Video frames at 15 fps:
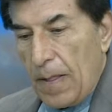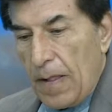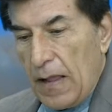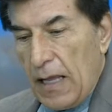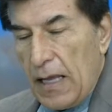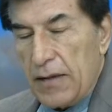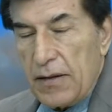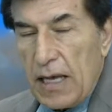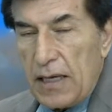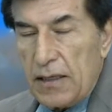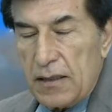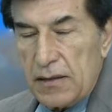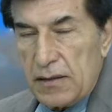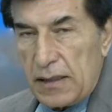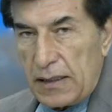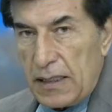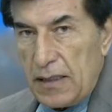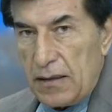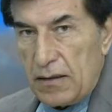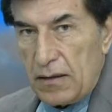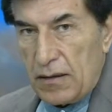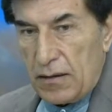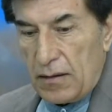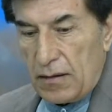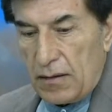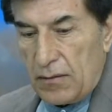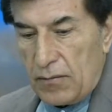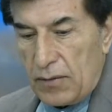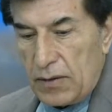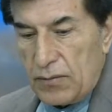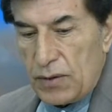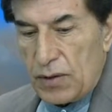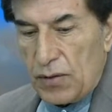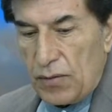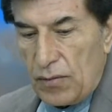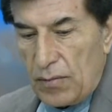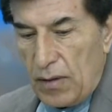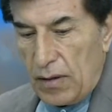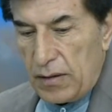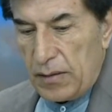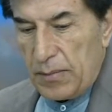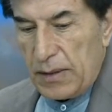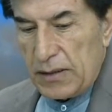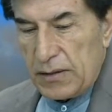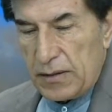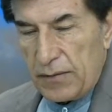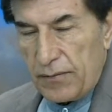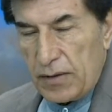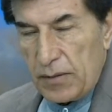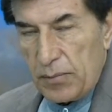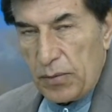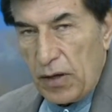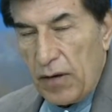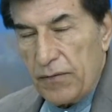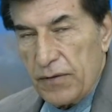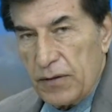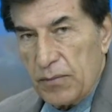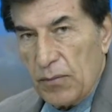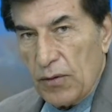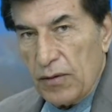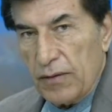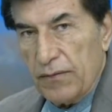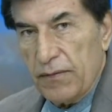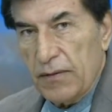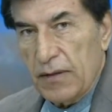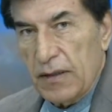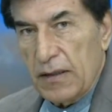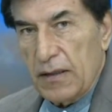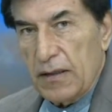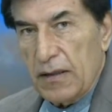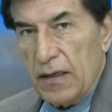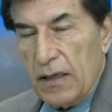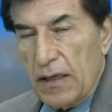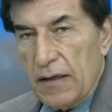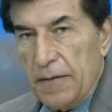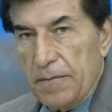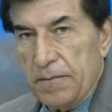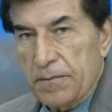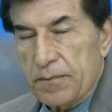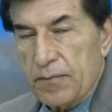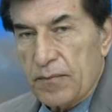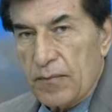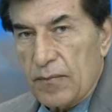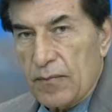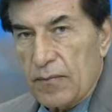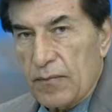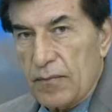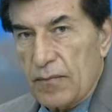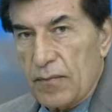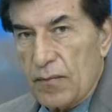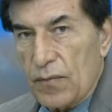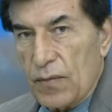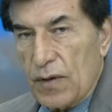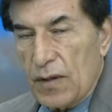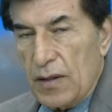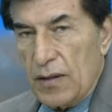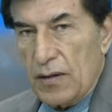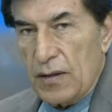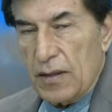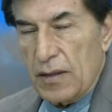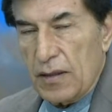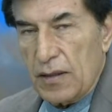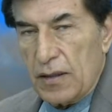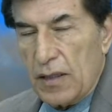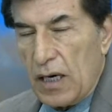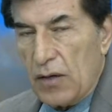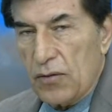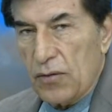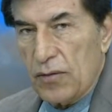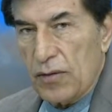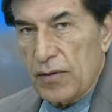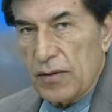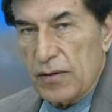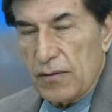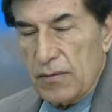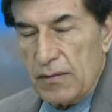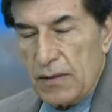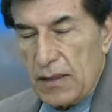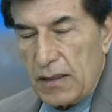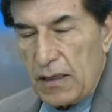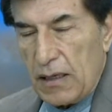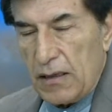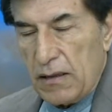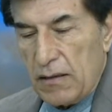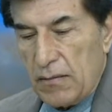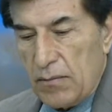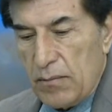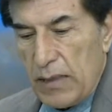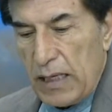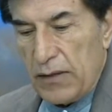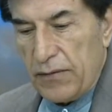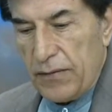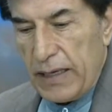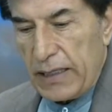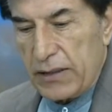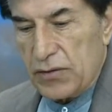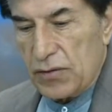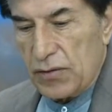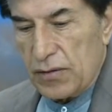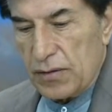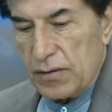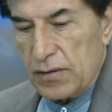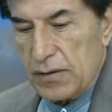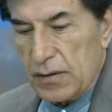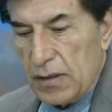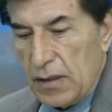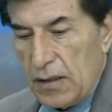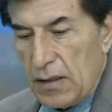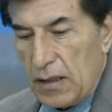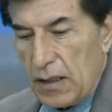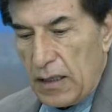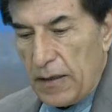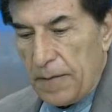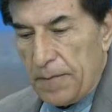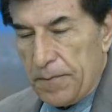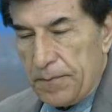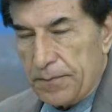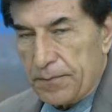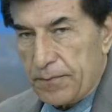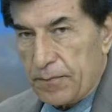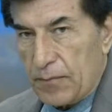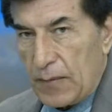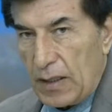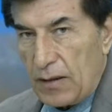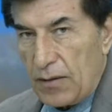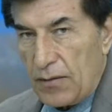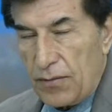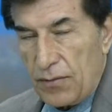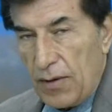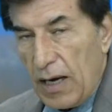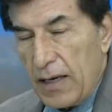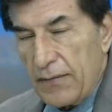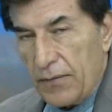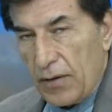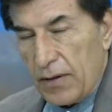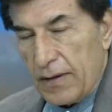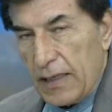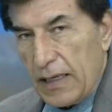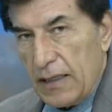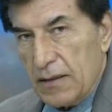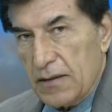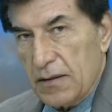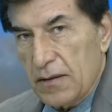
and that is, again, uh, when we go on the basis of the profit motive, um, the, the gun owner, uh, the gun manufacturers um, uh, thrive on that